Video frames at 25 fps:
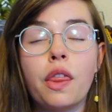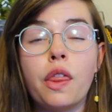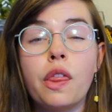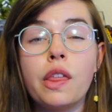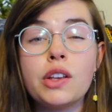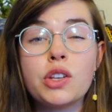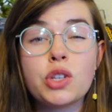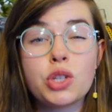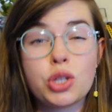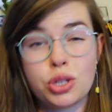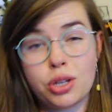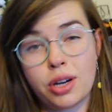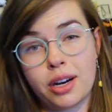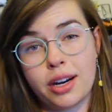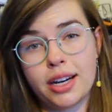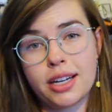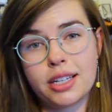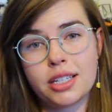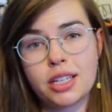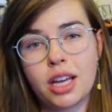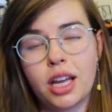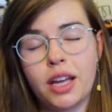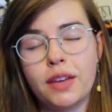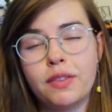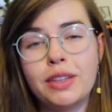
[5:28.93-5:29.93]
the
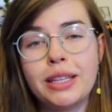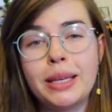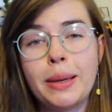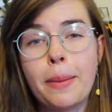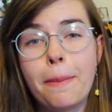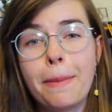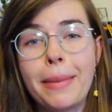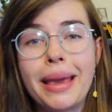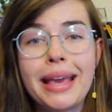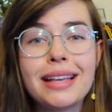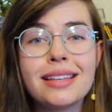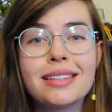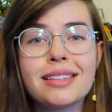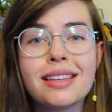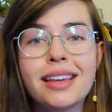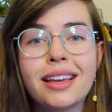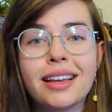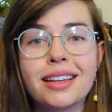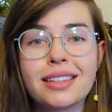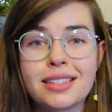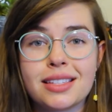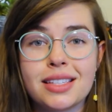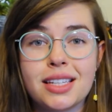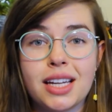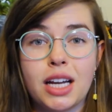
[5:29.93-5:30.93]
start of the
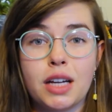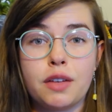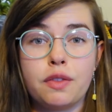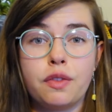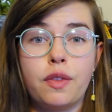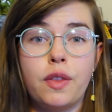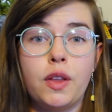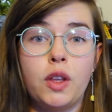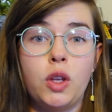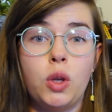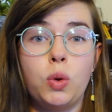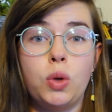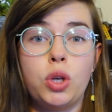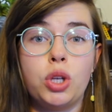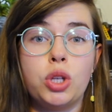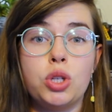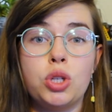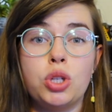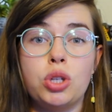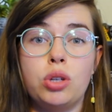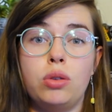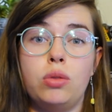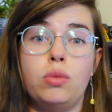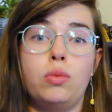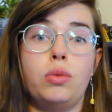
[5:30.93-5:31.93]
amazing stuff that you can
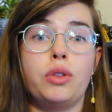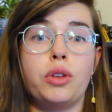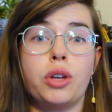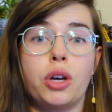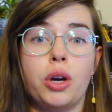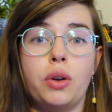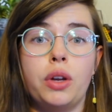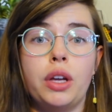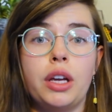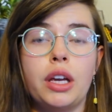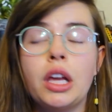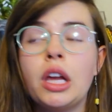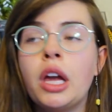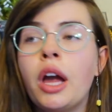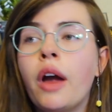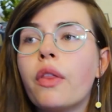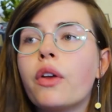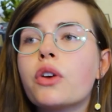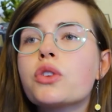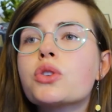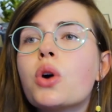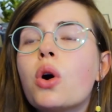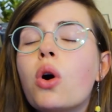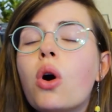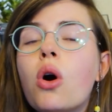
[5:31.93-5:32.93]
do with coding.
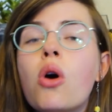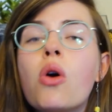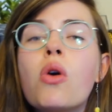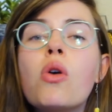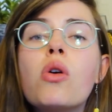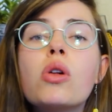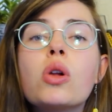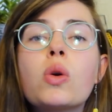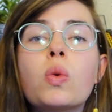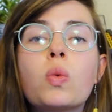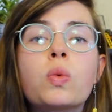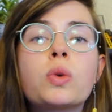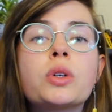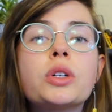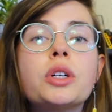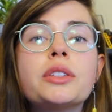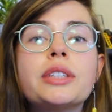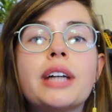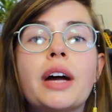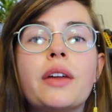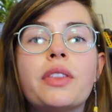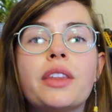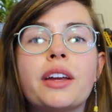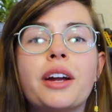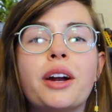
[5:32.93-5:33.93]
There's a whole world
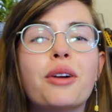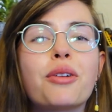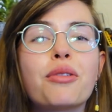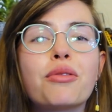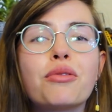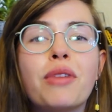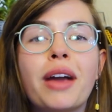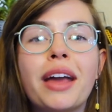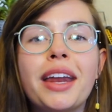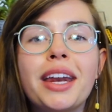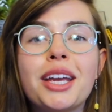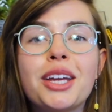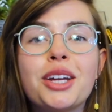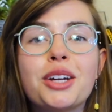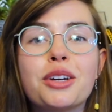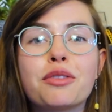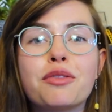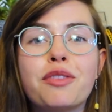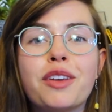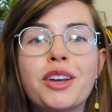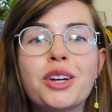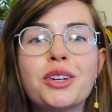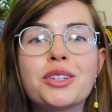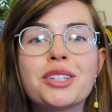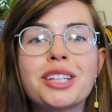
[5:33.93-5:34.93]
out there right at your
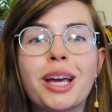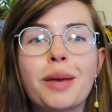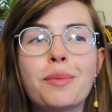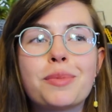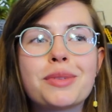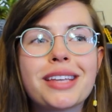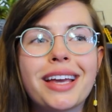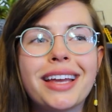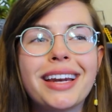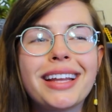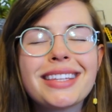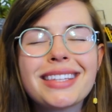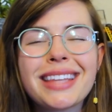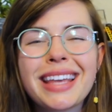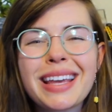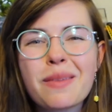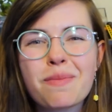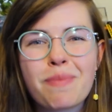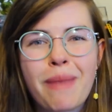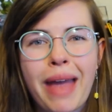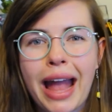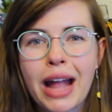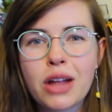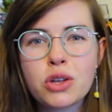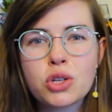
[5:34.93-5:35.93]
fingertips, and it's like
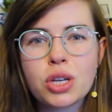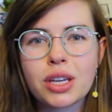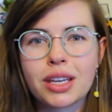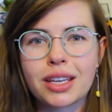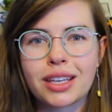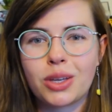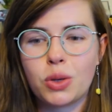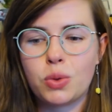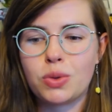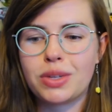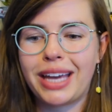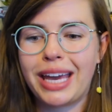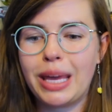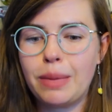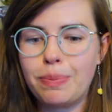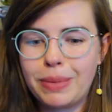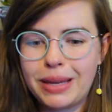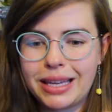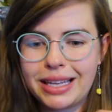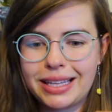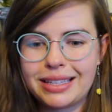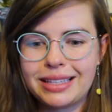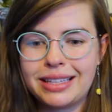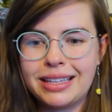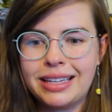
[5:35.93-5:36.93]
magic. You type
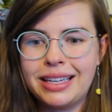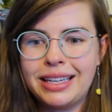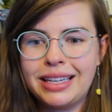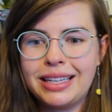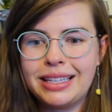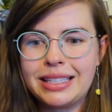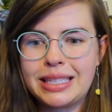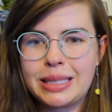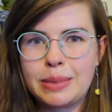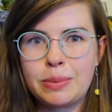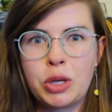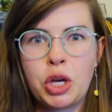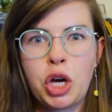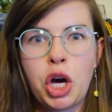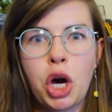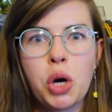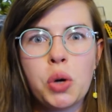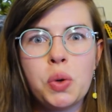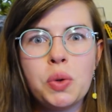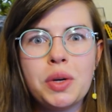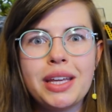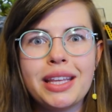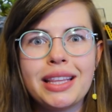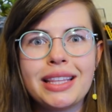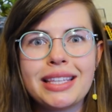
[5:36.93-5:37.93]
in
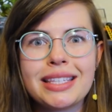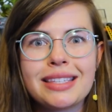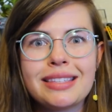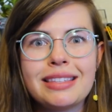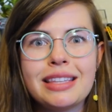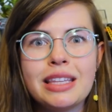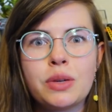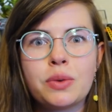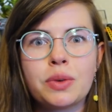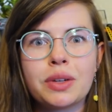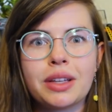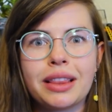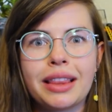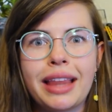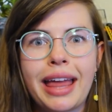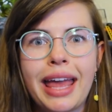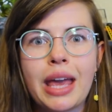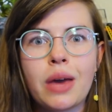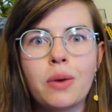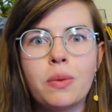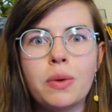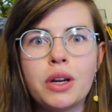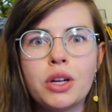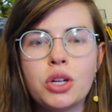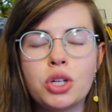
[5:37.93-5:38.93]
encoded secret
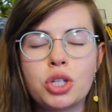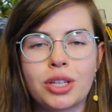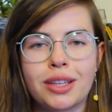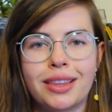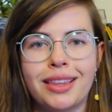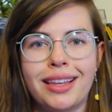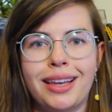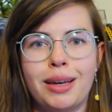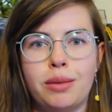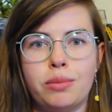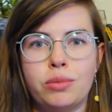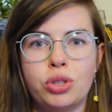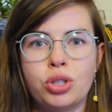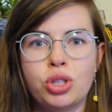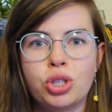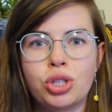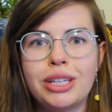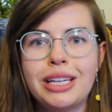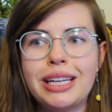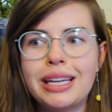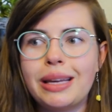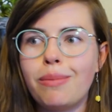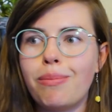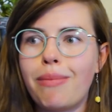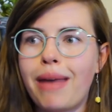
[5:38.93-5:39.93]
language, and then a
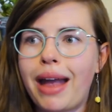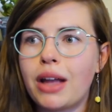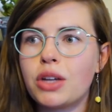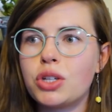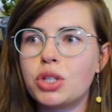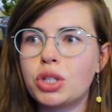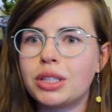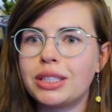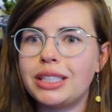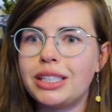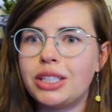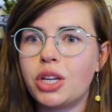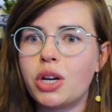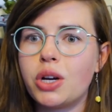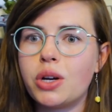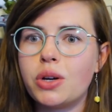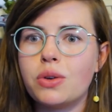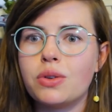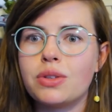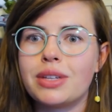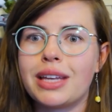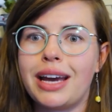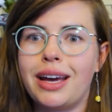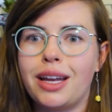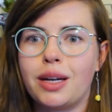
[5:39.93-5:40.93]
machine magically
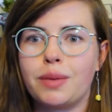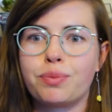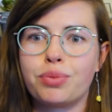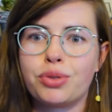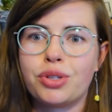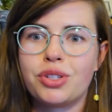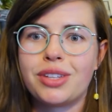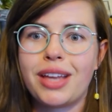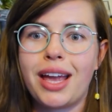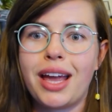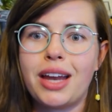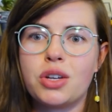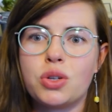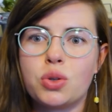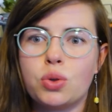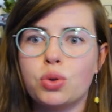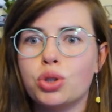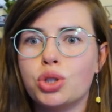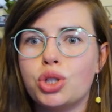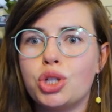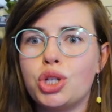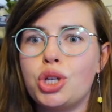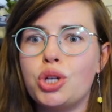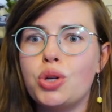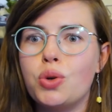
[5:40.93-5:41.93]
knows how to present or
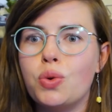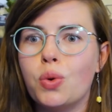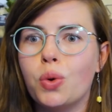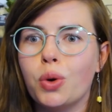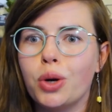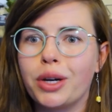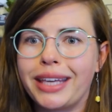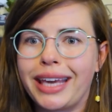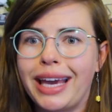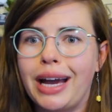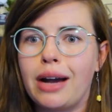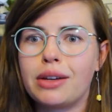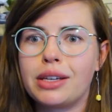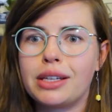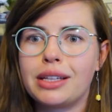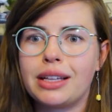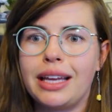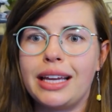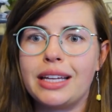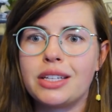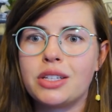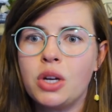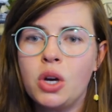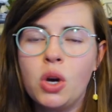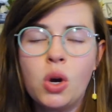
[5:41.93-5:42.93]
do or
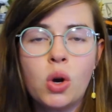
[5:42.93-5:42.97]
calculate